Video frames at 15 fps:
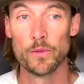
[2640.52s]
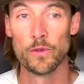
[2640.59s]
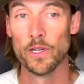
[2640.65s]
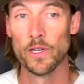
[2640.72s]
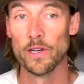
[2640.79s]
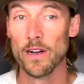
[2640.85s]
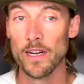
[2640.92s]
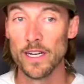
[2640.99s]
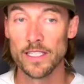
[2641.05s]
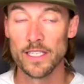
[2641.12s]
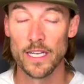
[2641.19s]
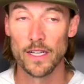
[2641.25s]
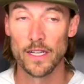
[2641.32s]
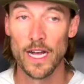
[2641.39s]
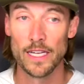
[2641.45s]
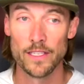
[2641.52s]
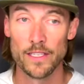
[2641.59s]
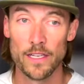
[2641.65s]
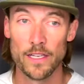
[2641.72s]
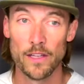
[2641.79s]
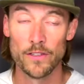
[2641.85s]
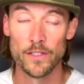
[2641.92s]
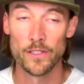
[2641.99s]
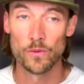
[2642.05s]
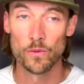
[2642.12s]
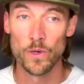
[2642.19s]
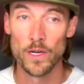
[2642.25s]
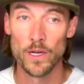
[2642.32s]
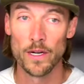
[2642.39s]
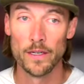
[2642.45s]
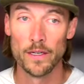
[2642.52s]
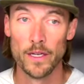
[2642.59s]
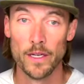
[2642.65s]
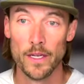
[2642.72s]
between our asset class and others, where